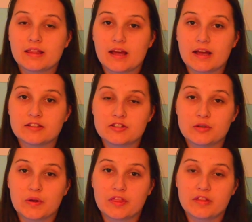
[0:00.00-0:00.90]
that has to do
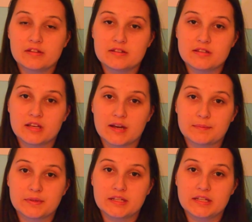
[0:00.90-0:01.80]
with the Disney
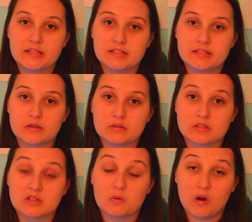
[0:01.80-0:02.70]
Company
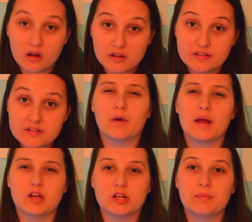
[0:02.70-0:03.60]
or Walt. Why
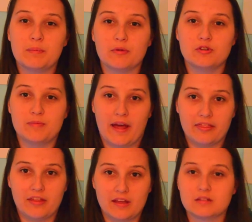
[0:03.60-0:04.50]
Good People Do Bad
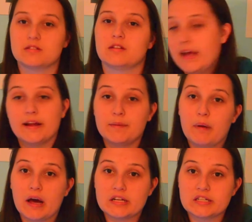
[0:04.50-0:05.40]
Things. Harry
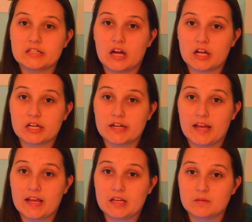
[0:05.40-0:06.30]
Potter, Hunger
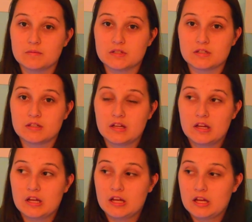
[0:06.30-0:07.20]
Games,
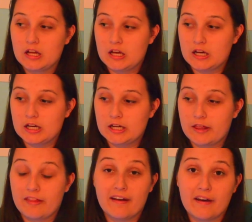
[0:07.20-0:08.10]

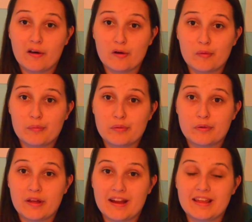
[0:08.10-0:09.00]
The Help,
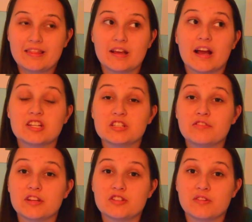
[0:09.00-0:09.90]
anything. I just
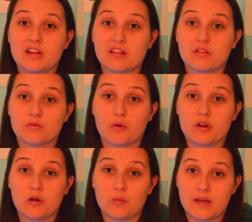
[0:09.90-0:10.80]
finished reading The
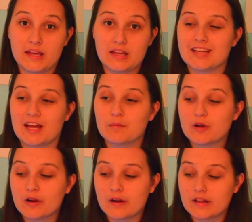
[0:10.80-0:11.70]
Royal We. I'm
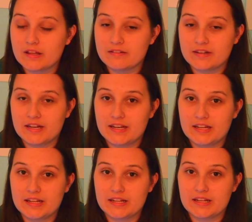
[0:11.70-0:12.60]
currently
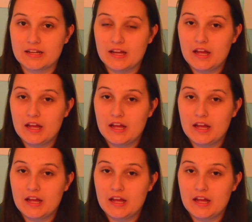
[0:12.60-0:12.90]
reading